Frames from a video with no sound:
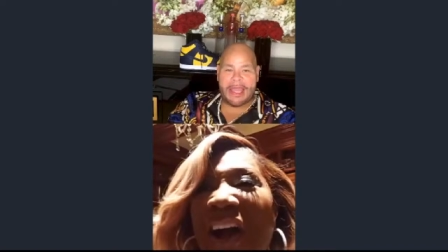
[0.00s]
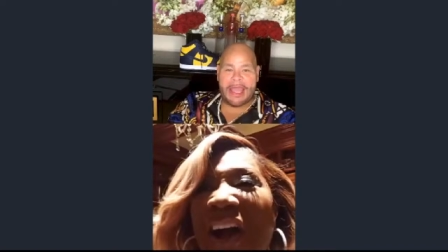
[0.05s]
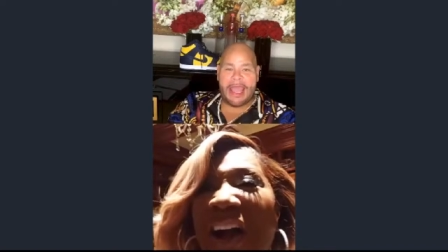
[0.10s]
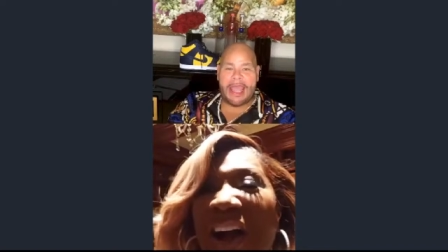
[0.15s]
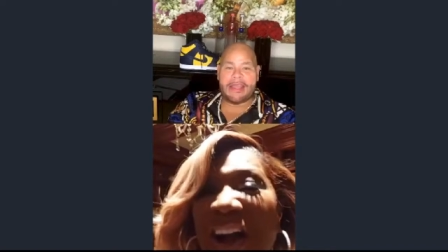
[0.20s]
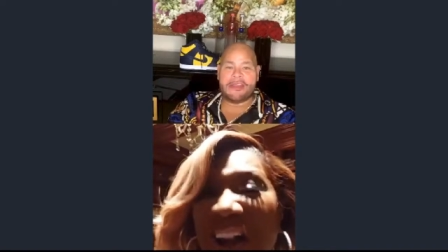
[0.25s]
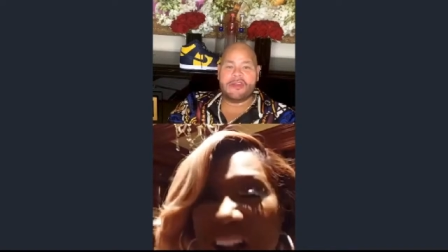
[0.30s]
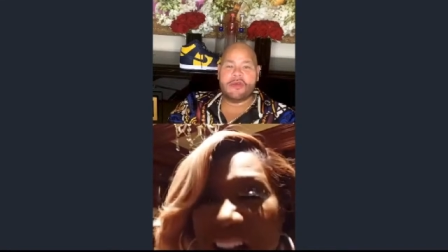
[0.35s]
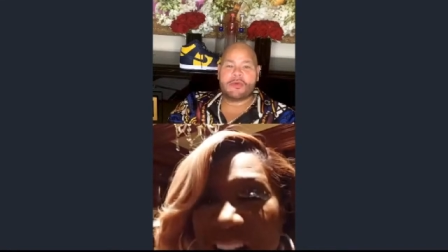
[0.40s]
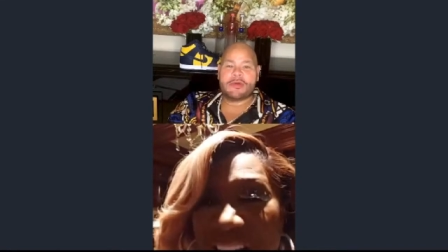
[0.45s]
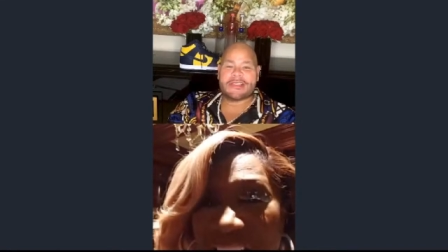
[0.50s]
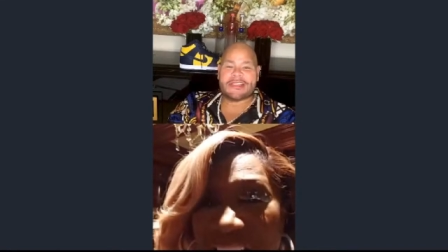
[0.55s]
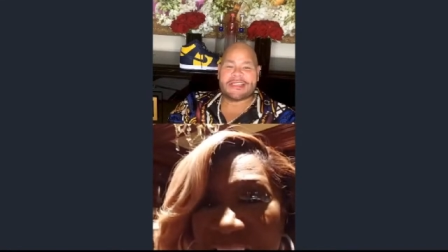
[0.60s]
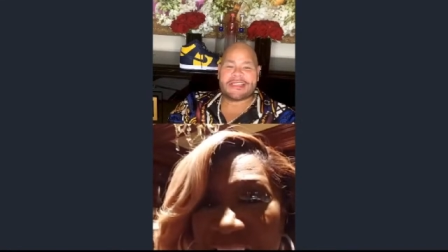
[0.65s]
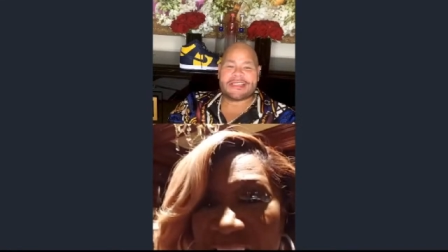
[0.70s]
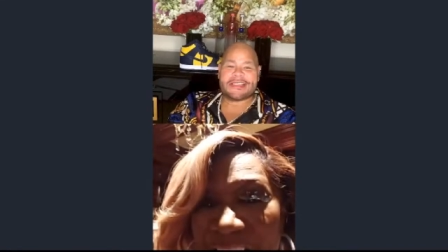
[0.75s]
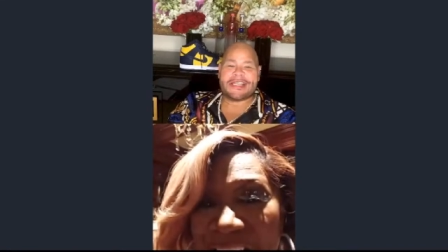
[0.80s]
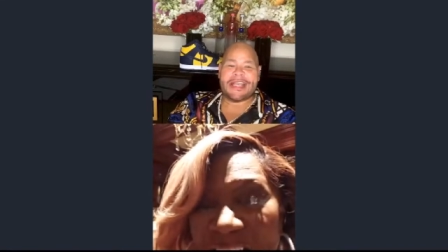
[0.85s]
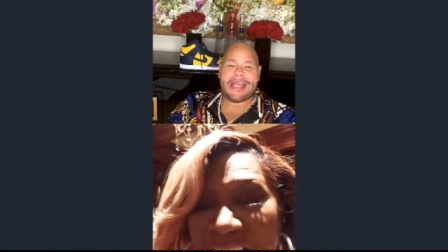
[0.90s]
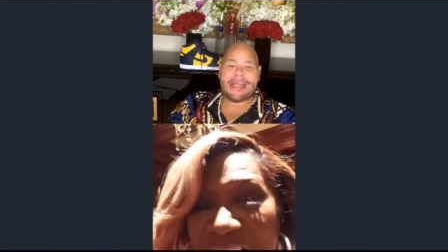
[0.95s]
And you were
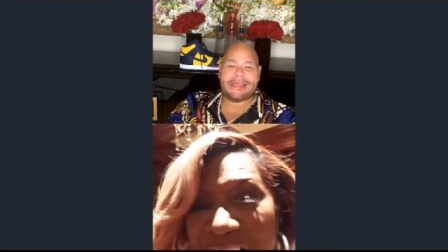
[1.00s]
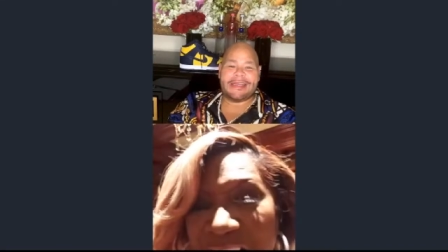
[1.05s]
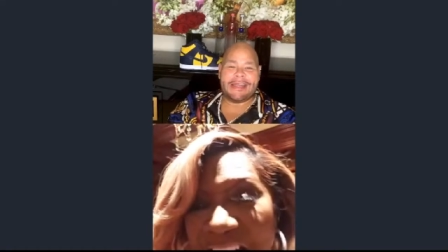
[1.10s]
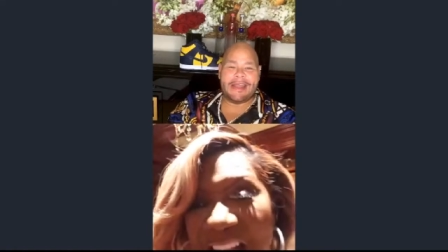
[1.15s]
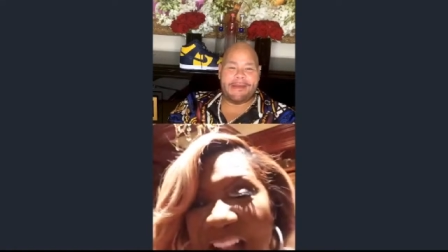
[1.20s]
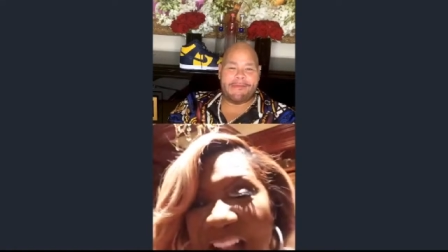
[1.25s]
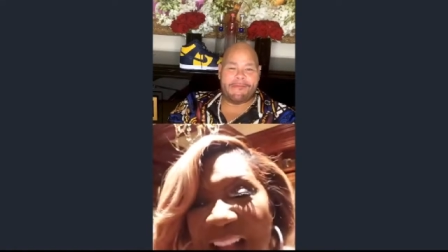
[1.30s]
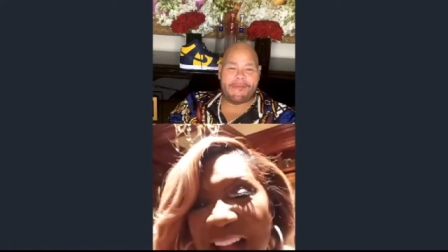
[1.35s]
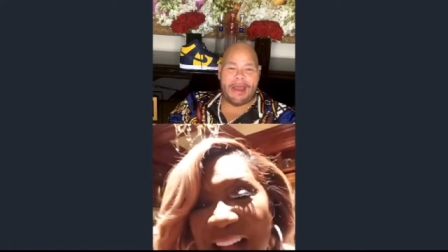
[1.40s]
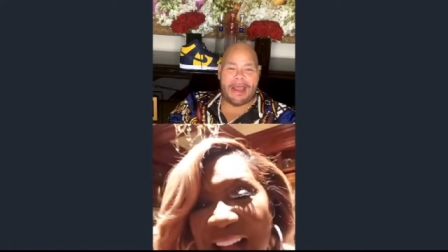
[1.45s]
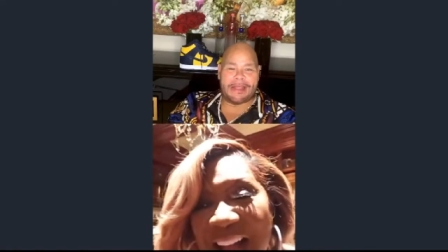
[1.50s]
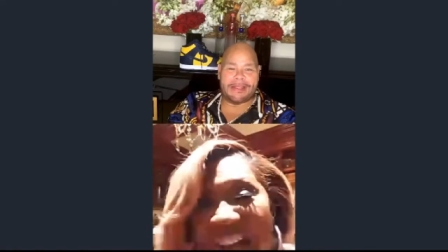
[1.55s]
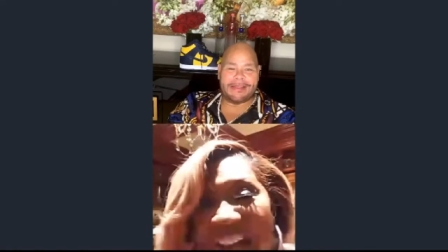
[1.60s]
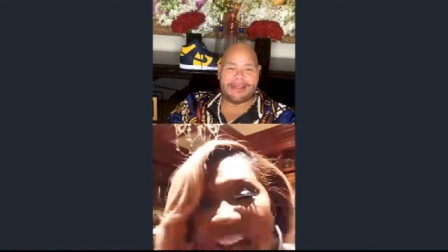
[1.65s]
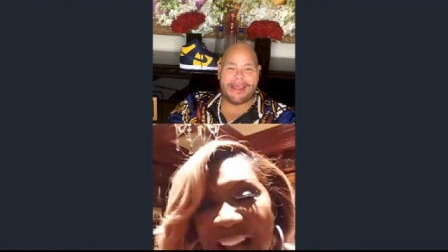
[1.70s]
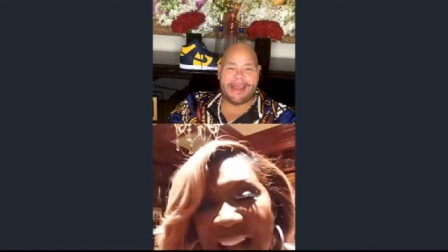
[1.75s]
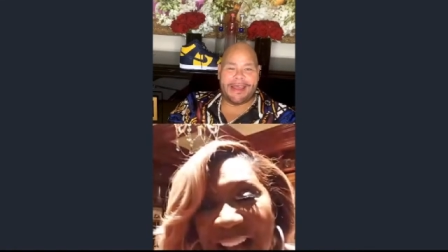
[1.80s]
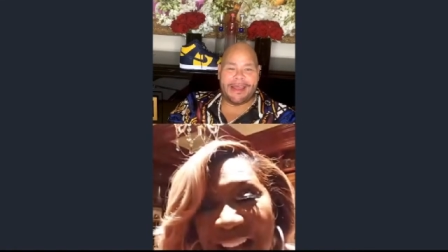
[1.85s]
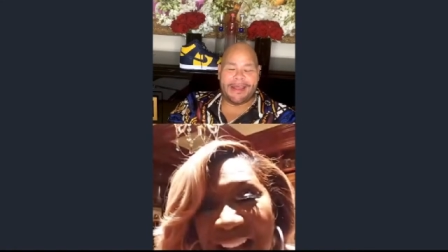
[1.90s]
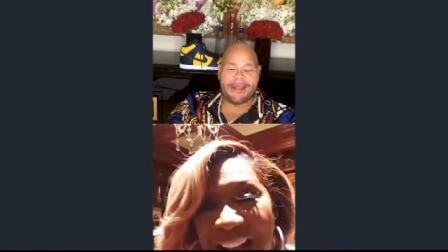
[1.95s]
sitting it right
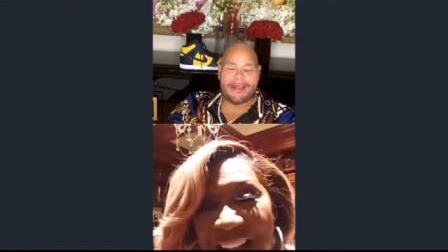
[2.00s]
there.